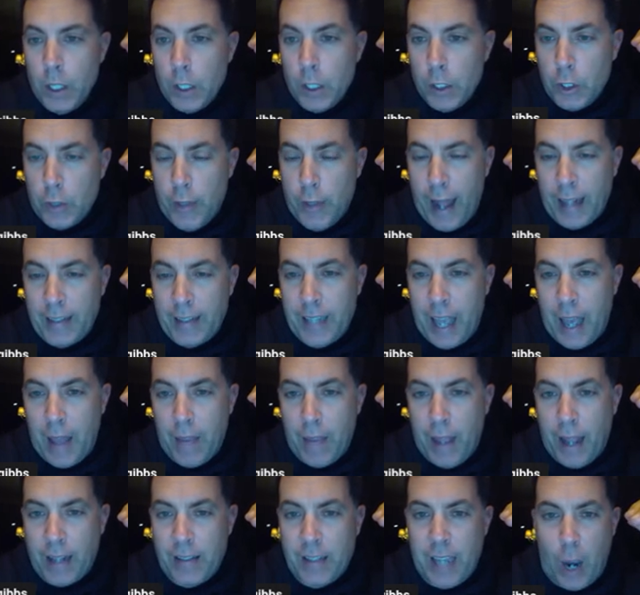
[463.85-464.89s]
so that's how
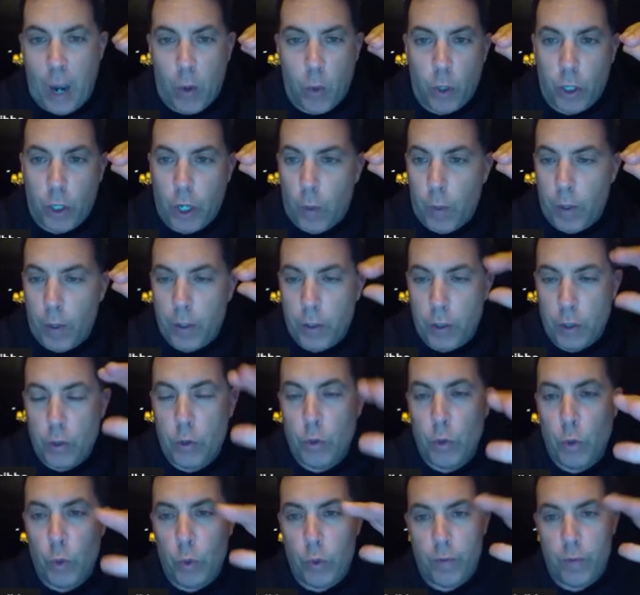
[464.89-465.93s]
that's how we're going
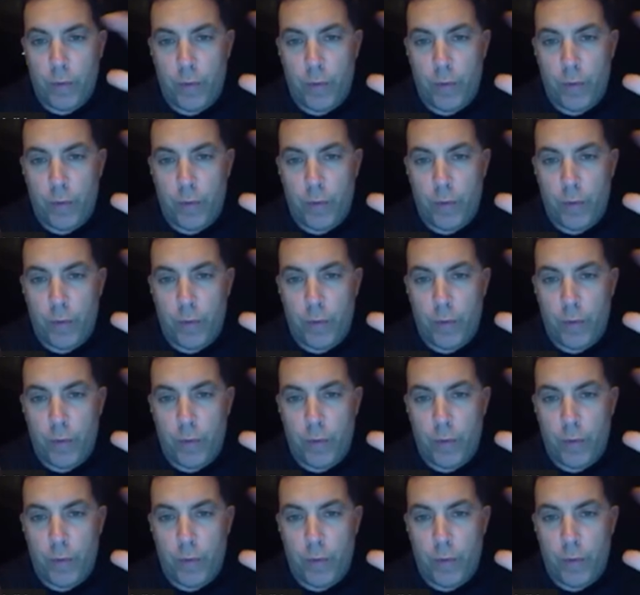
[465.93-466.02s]
to